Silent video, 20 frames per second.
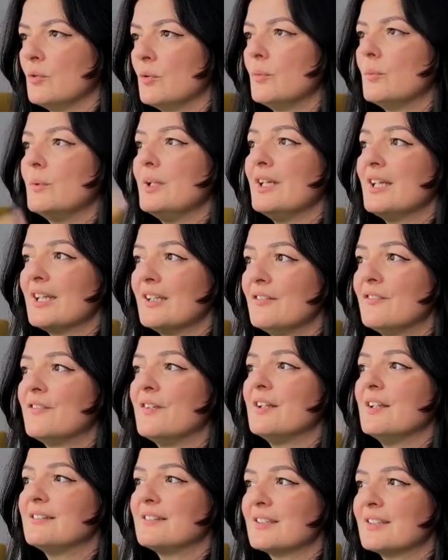We can
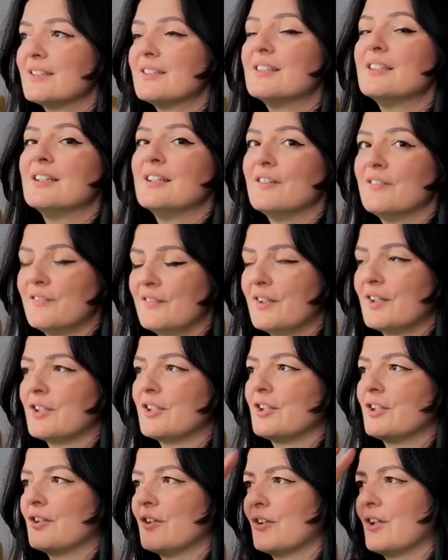filter
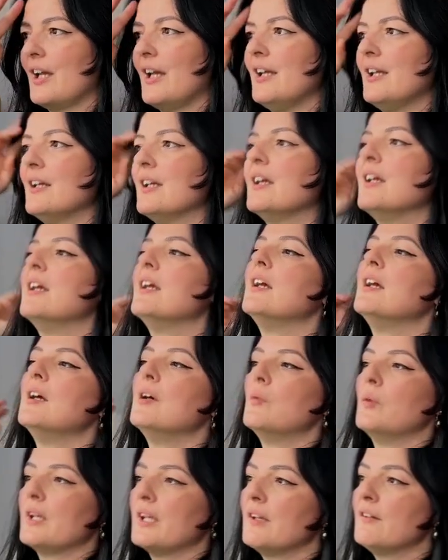further. Okay,
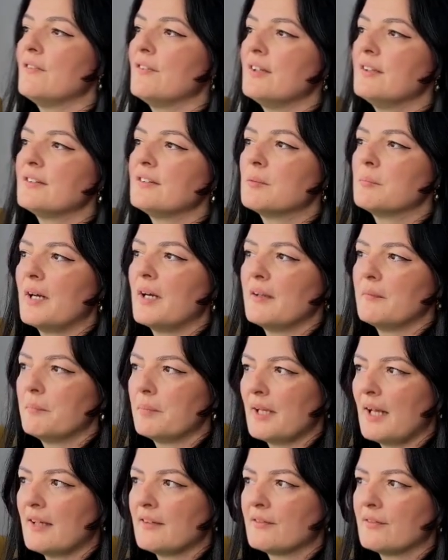we can filter by
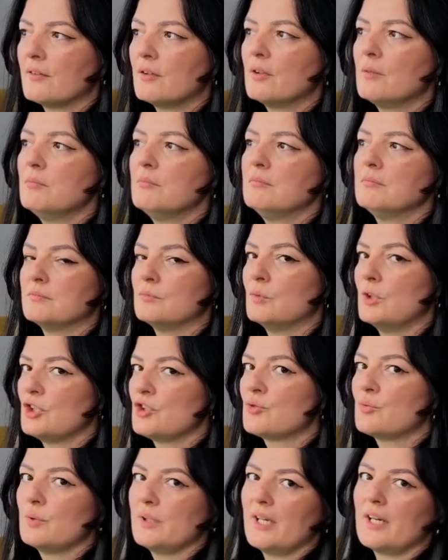platform,
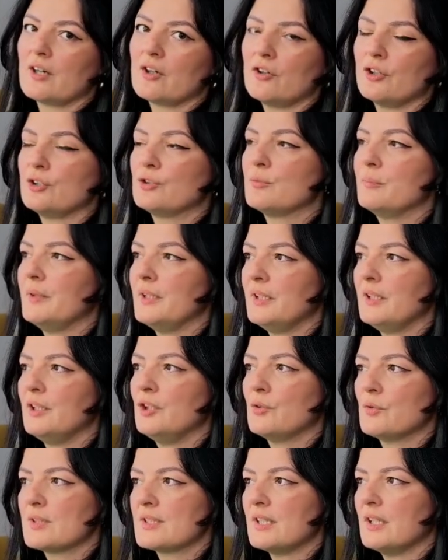which we are going to be
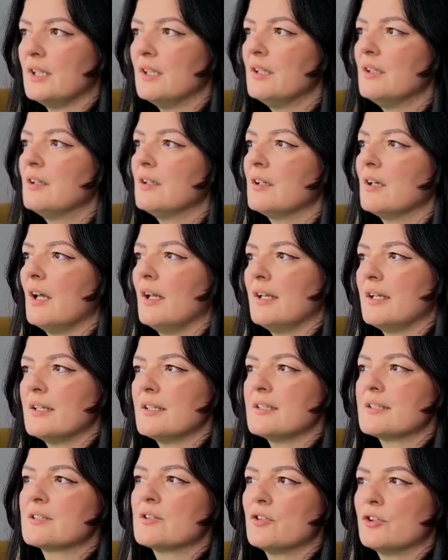using
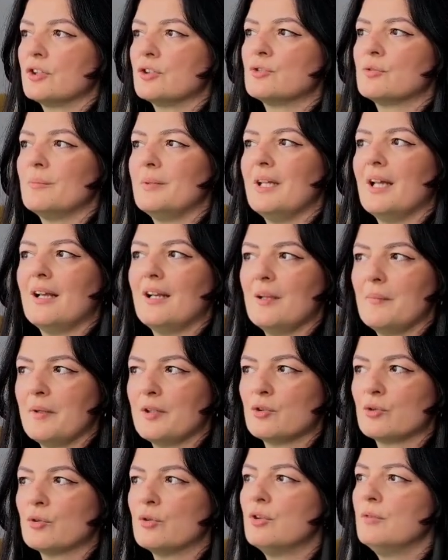is going to be
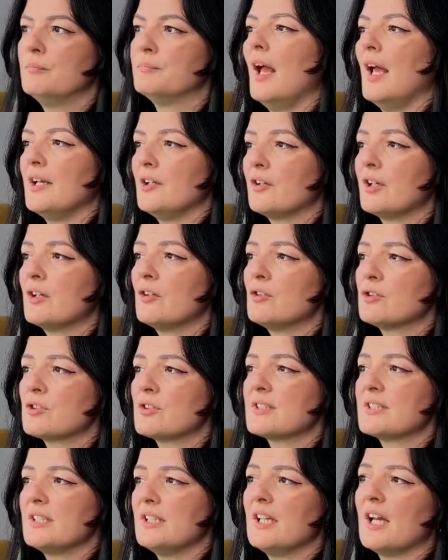Elementor. And you can
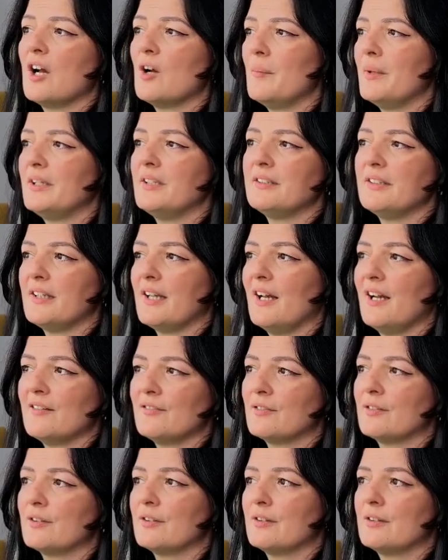also see how many they
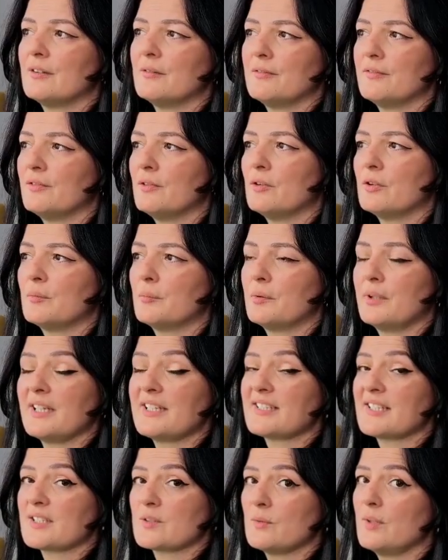have for
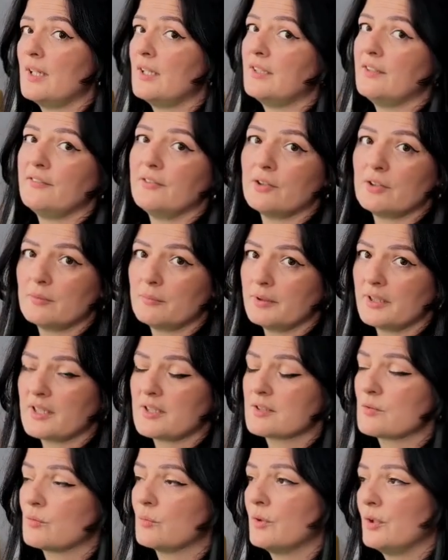Bricks as well. If you're a
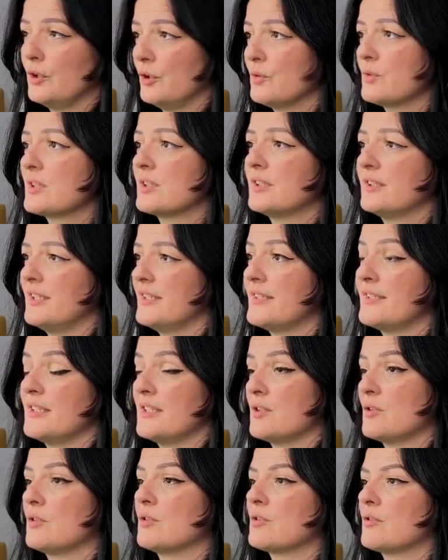Bricks user, this
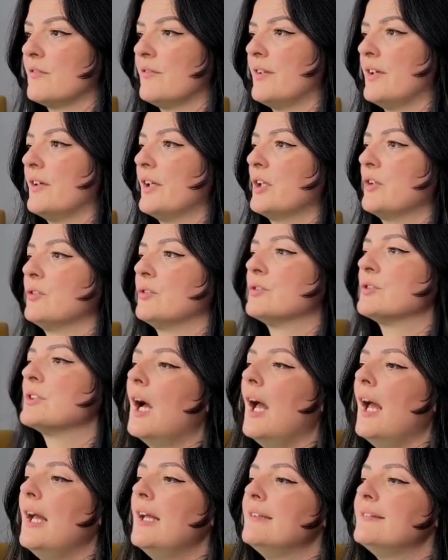is also very good.
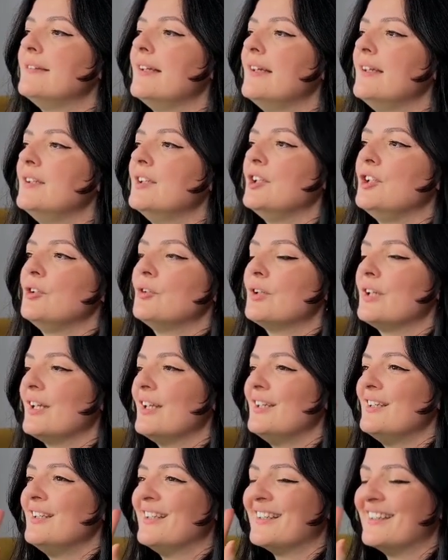And then you
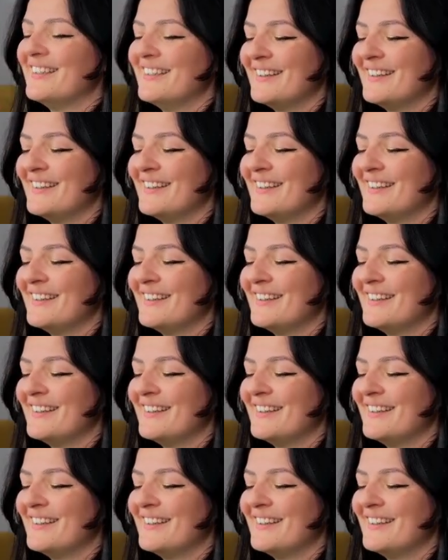can